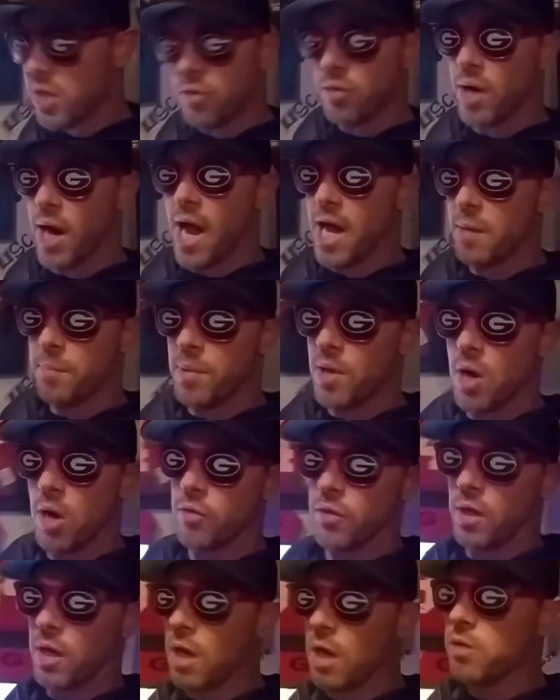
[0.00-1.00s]
either got to be
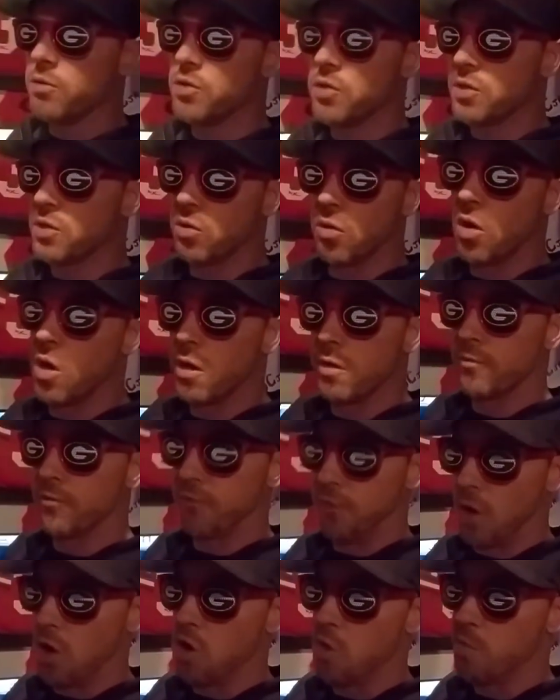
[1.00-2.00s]
on the coaches or on
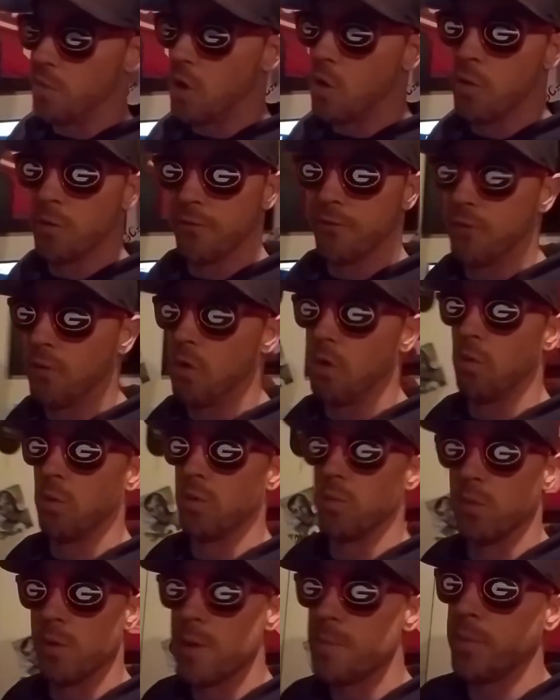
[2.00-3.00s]
Fromm going
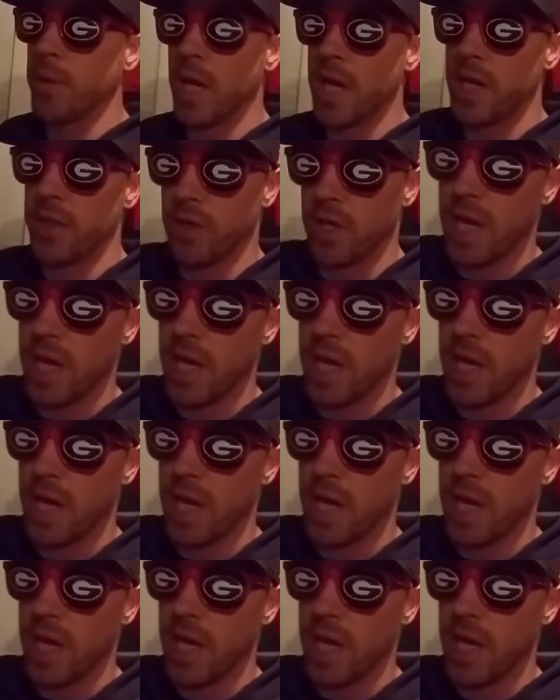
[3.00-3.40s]
forward when we play at